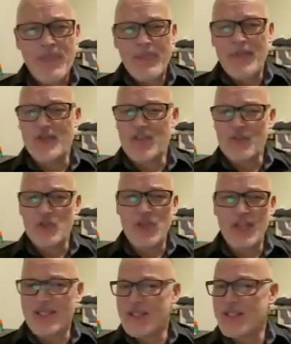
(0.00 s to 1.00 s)
It seems
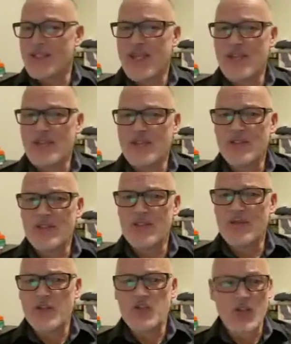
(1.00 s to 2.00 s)
like these days, if
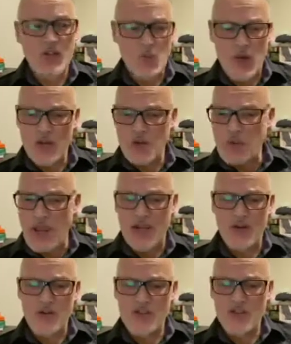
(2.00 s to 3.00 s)
it's not weather patterns,